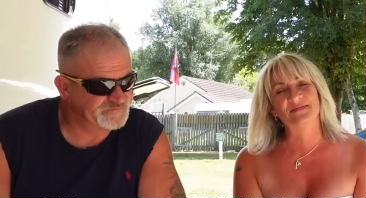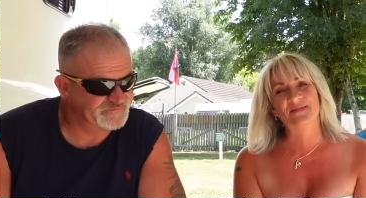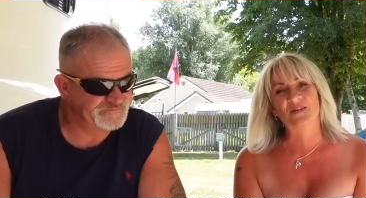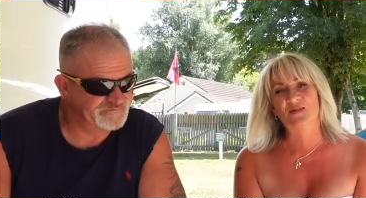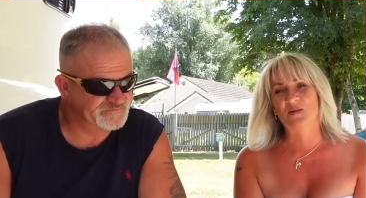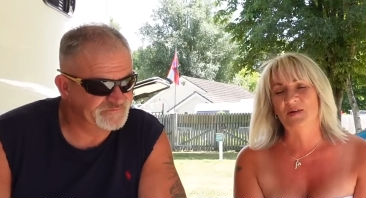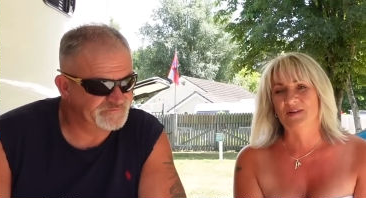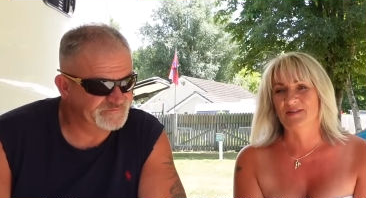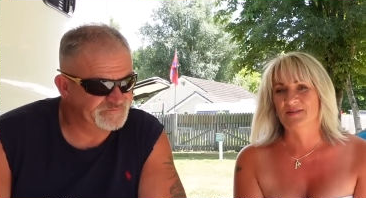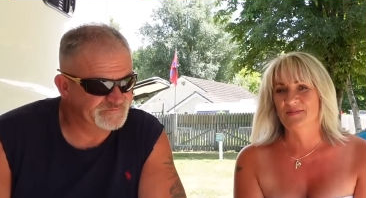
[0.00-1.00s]
Speaker 1: Not
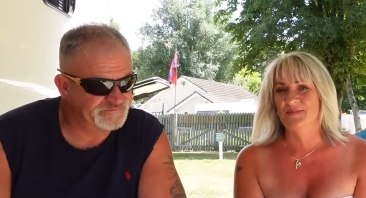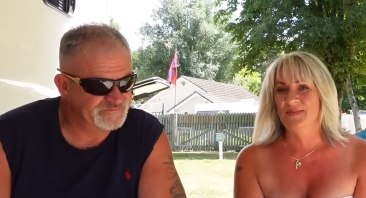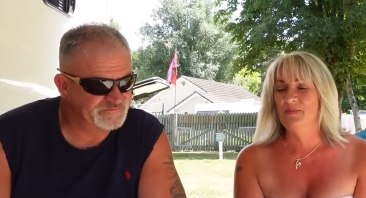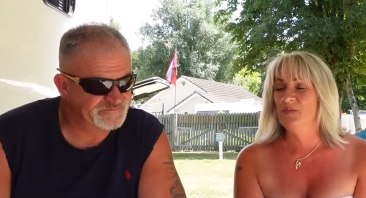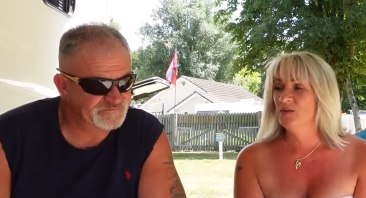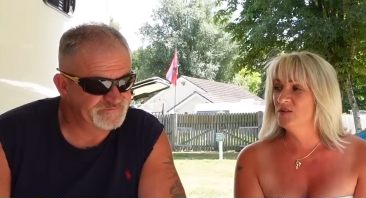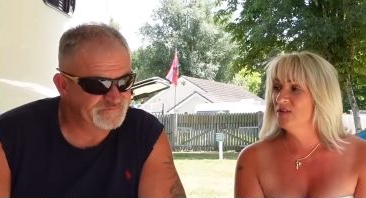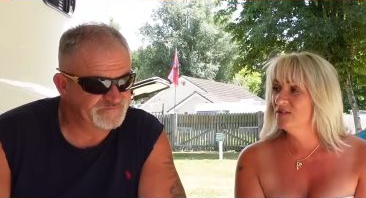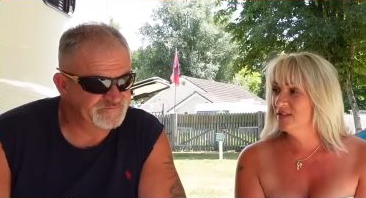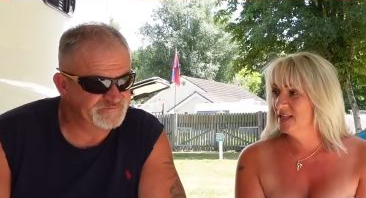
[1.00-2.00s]
quite. You bought
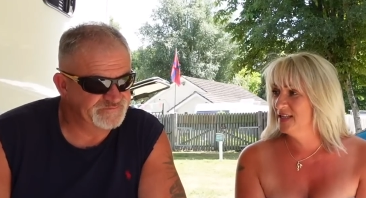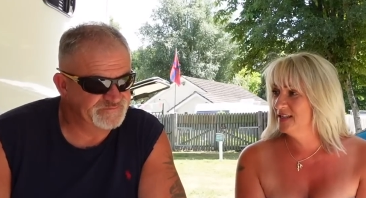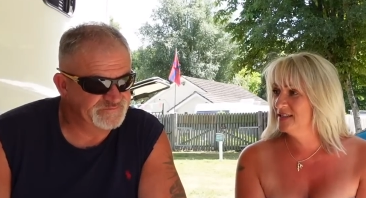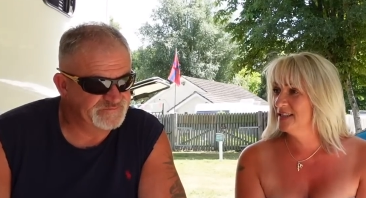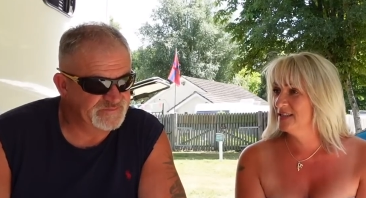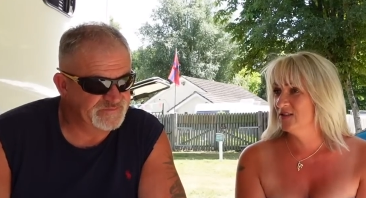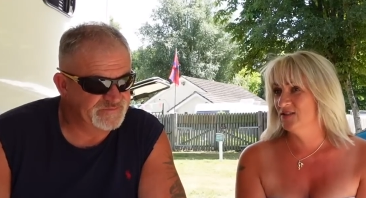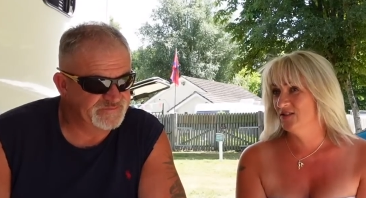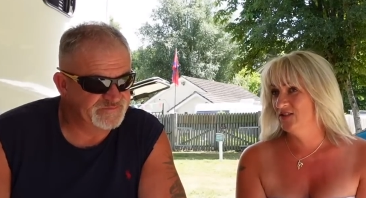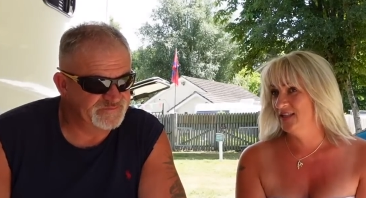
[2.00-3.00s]
two steaks, six
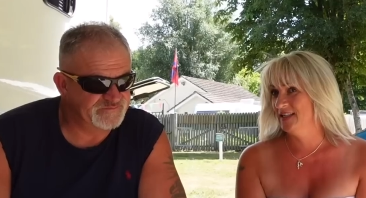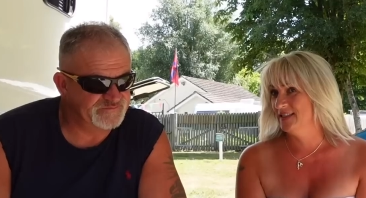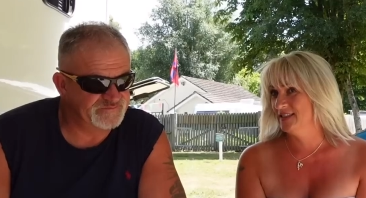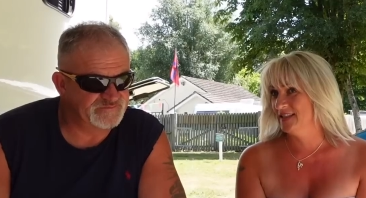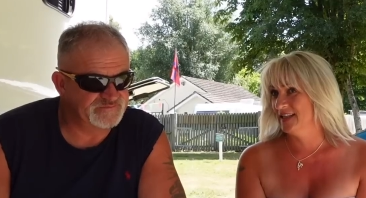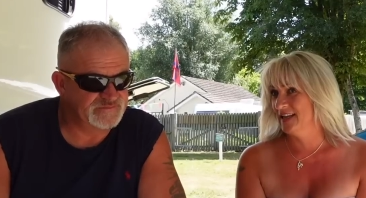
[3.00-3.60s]
sausages.